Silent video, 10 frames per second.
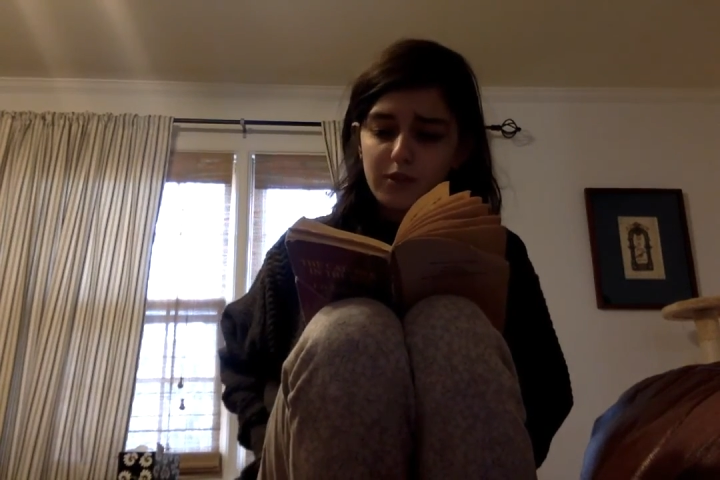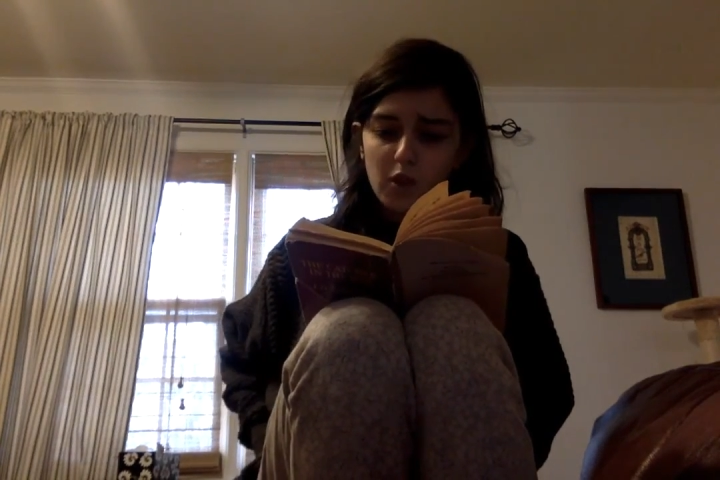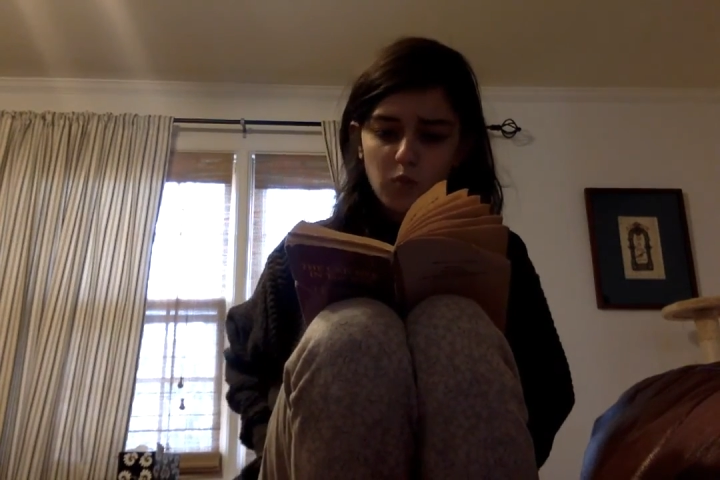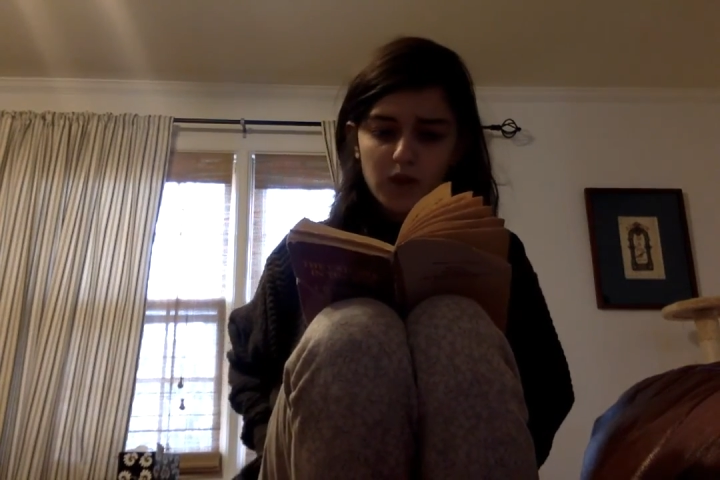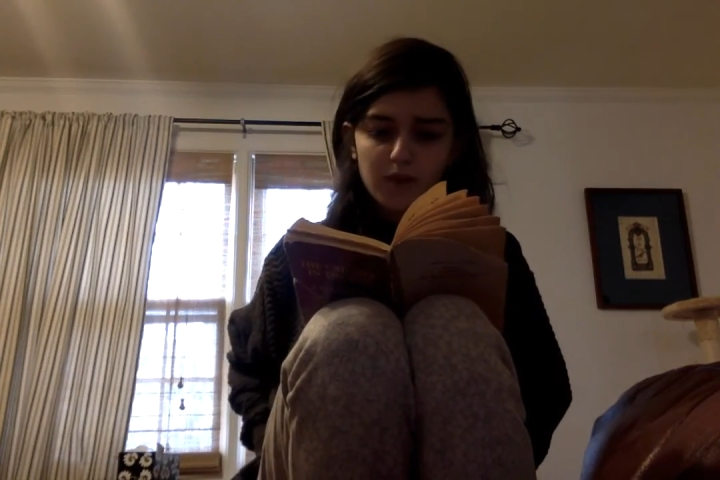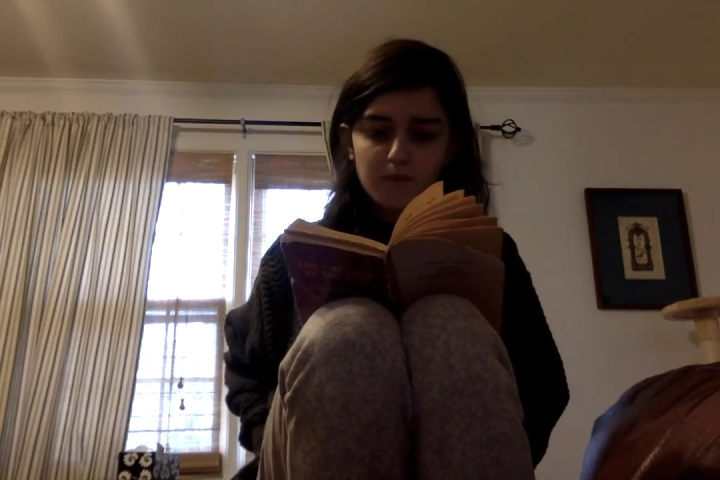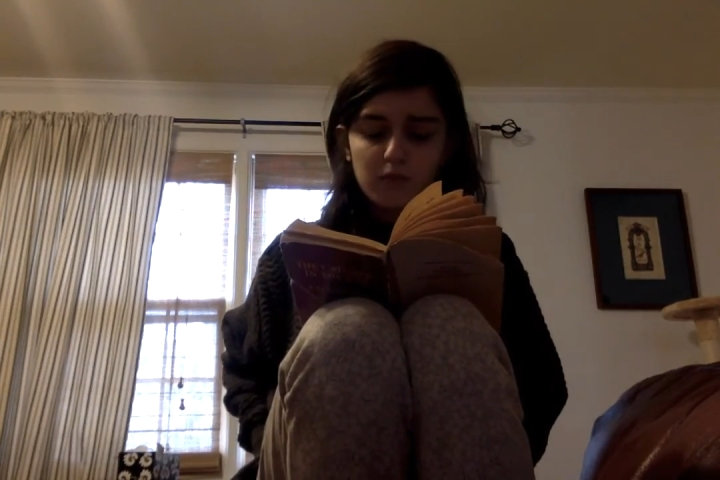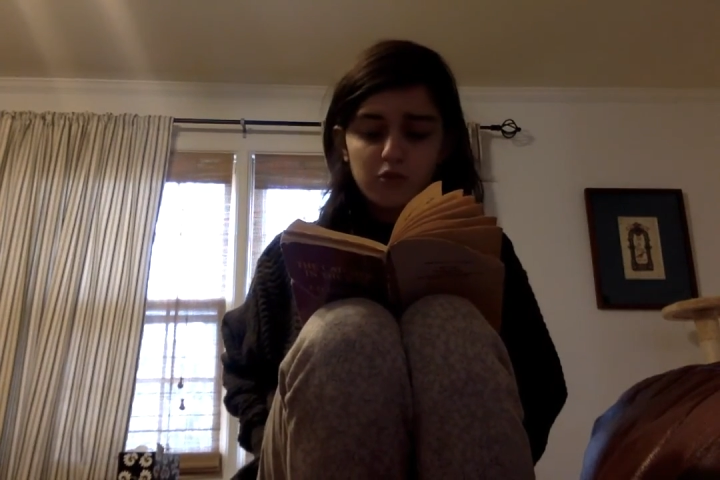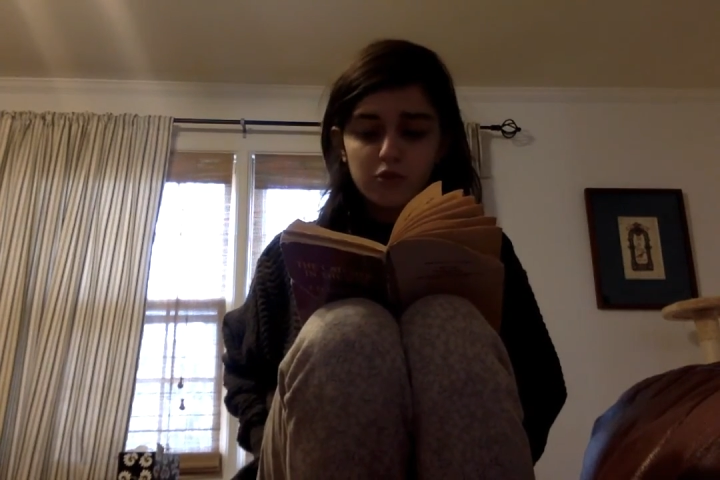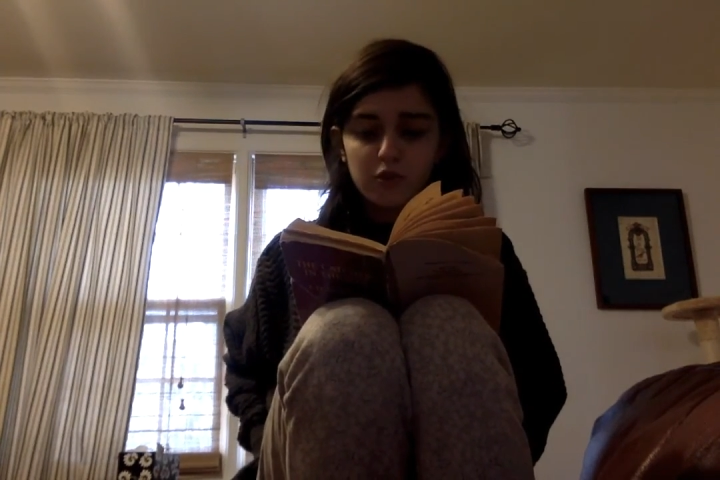that way.
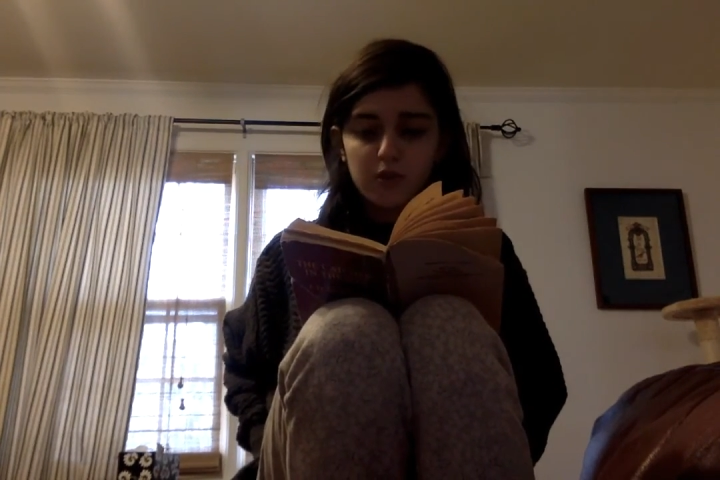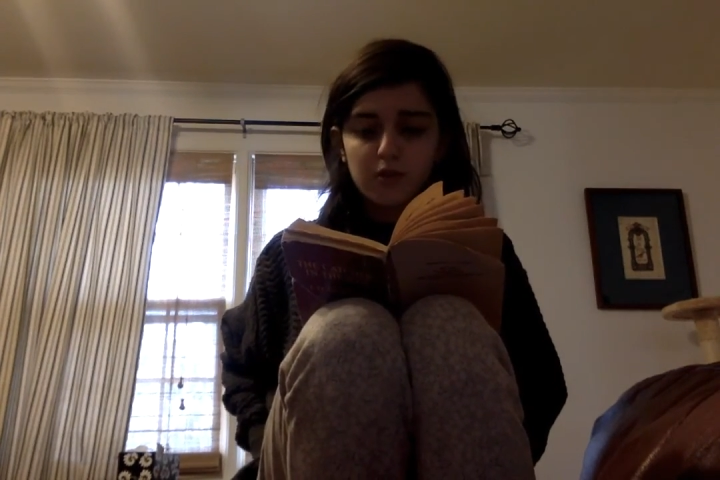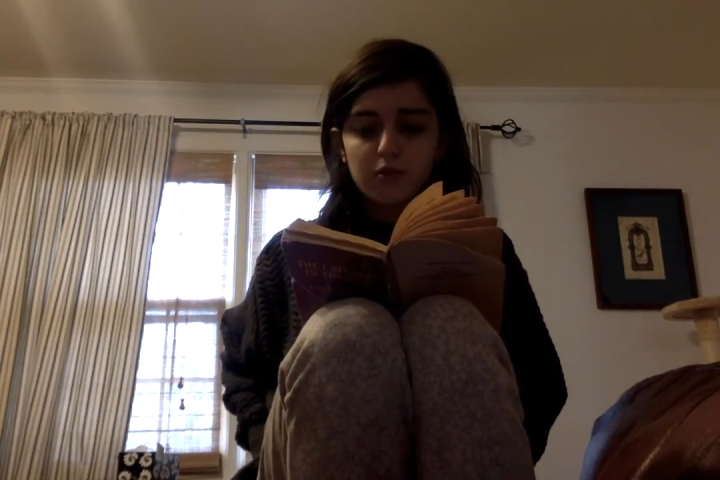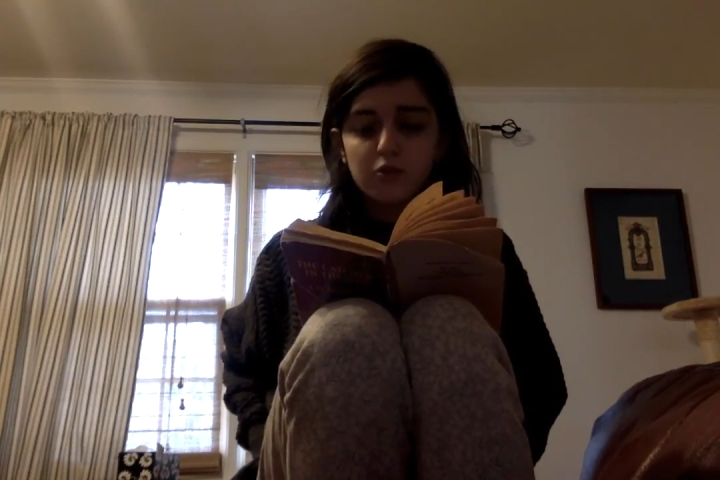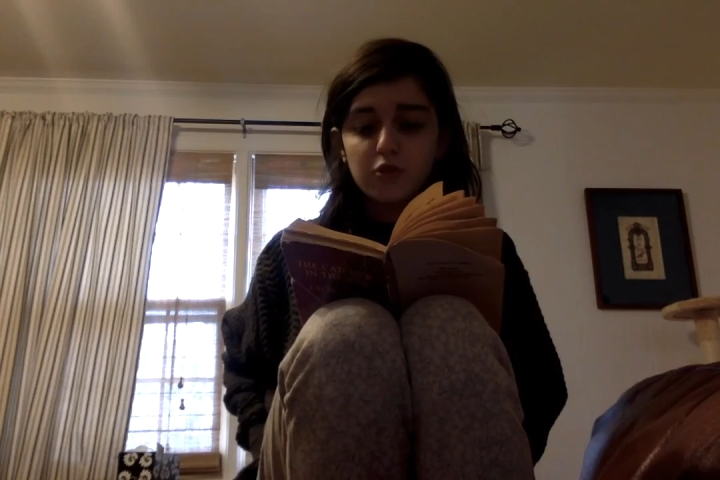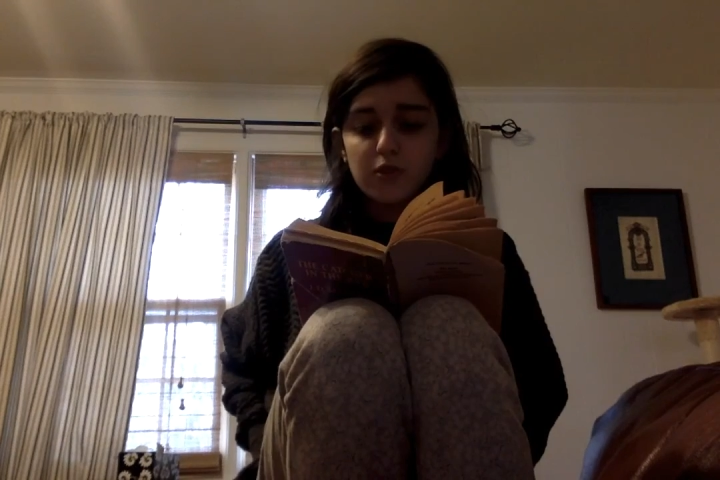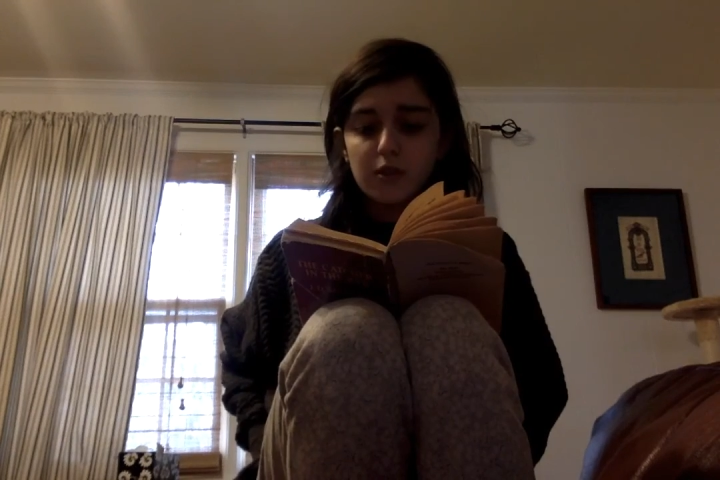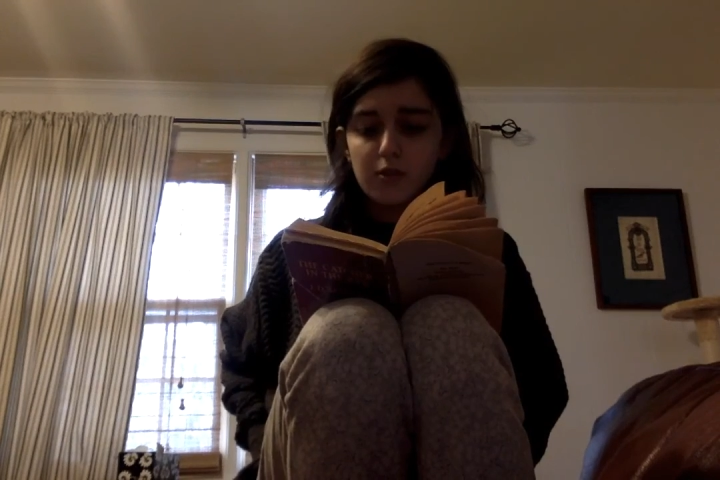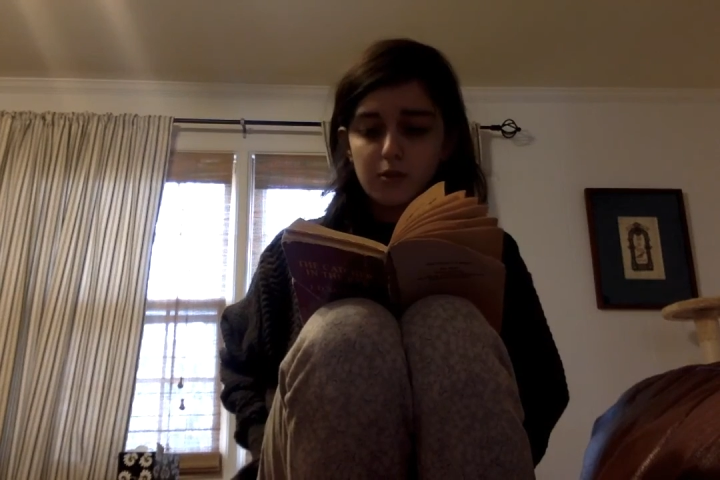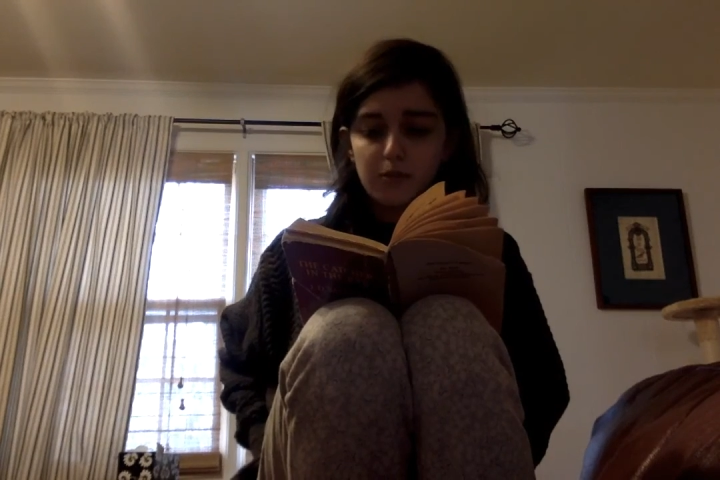Sure they
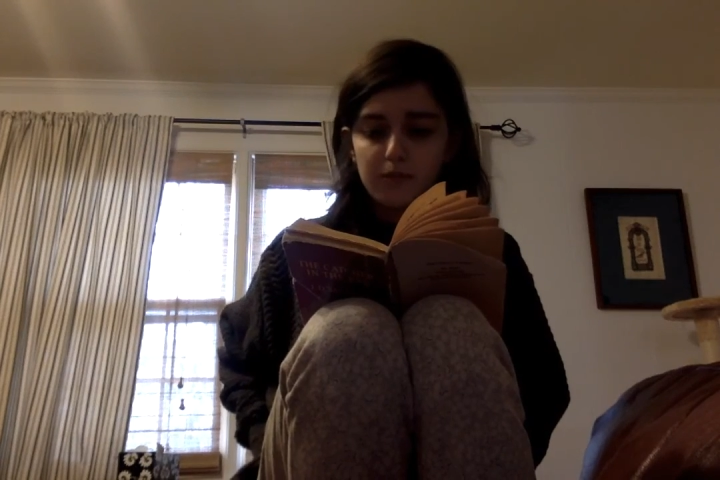do.